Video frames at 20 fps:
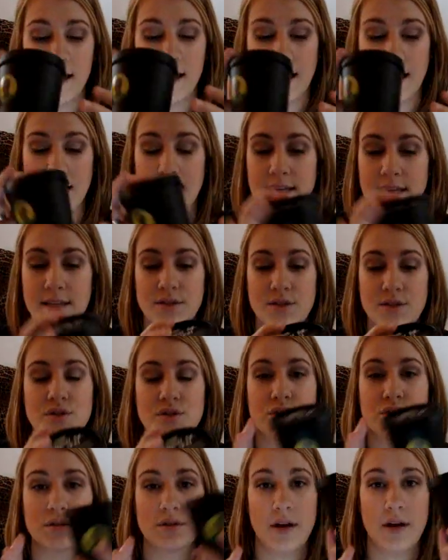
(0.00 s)
It is
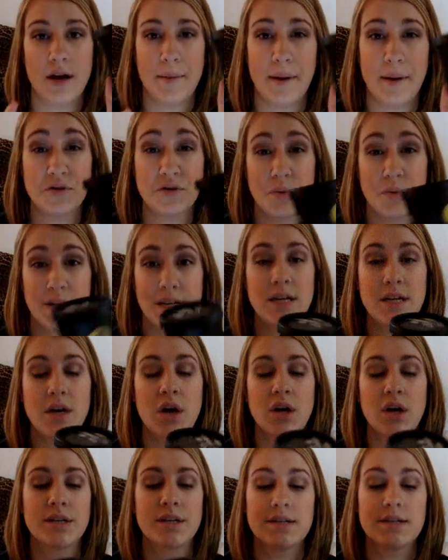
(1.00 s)
about
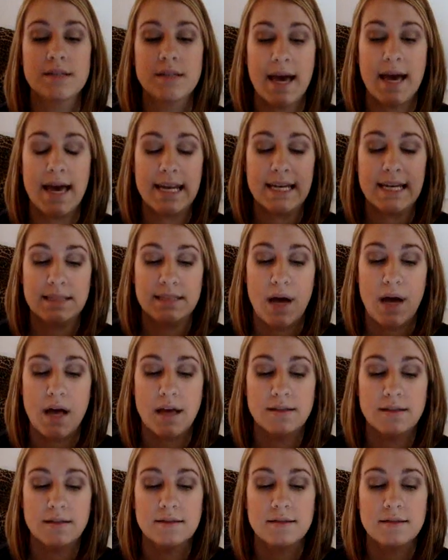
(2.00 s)
$20 and it
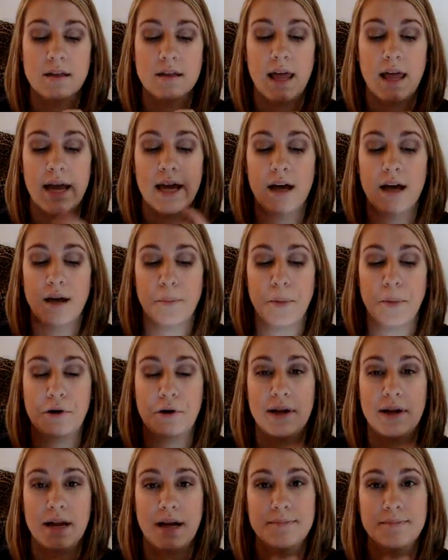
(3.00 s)
smells like a
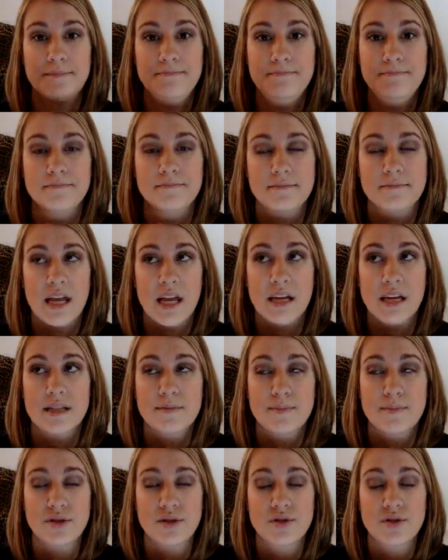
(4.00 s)
margarita and it
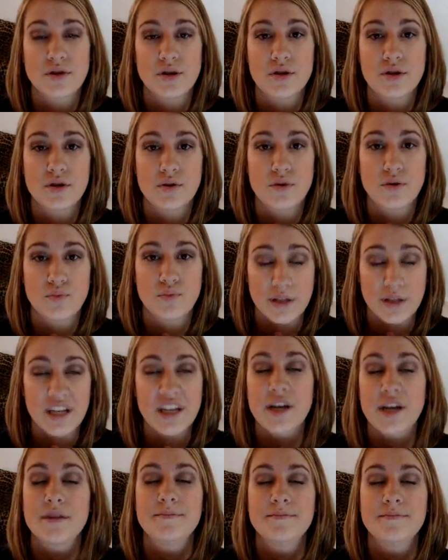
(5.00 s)
smells
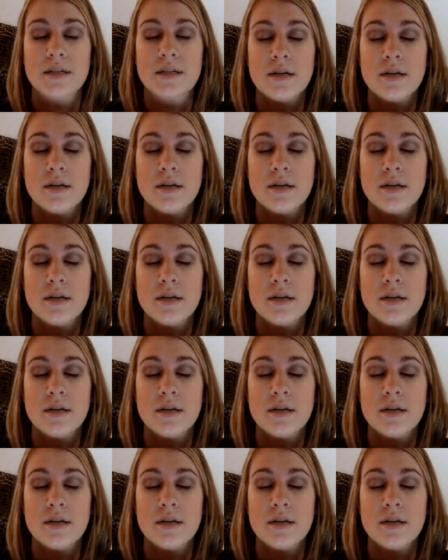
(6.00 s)
really good.